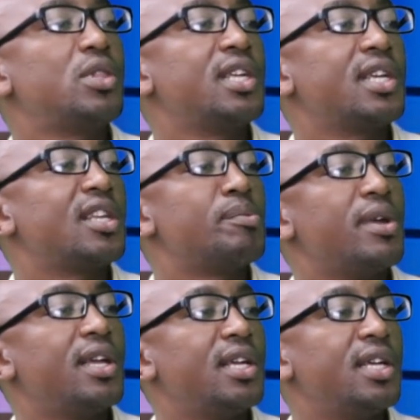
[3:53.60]
think it
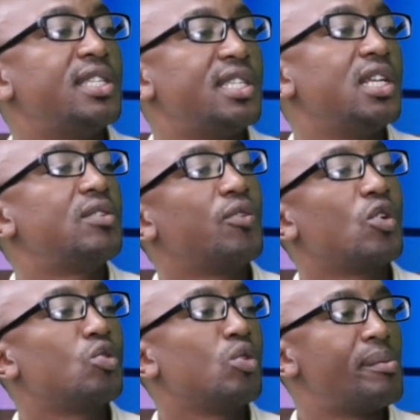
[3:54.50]
really did for
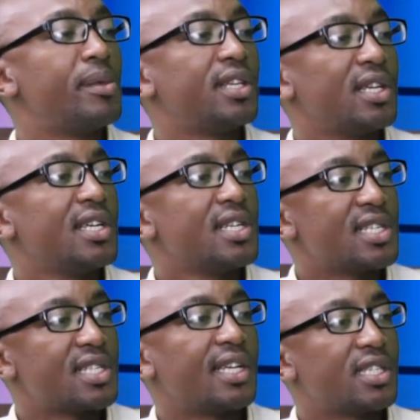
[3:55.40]
you
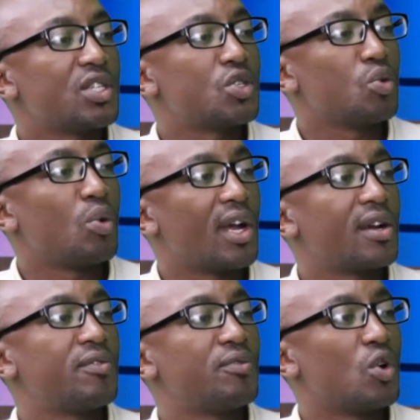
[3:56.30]
starting to work
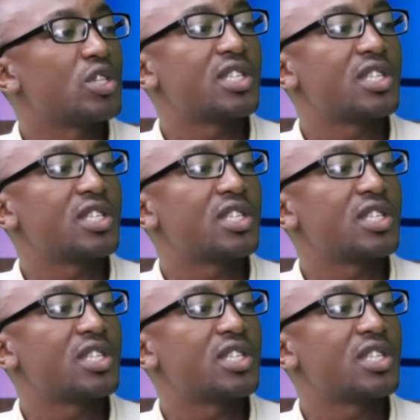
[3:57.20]
for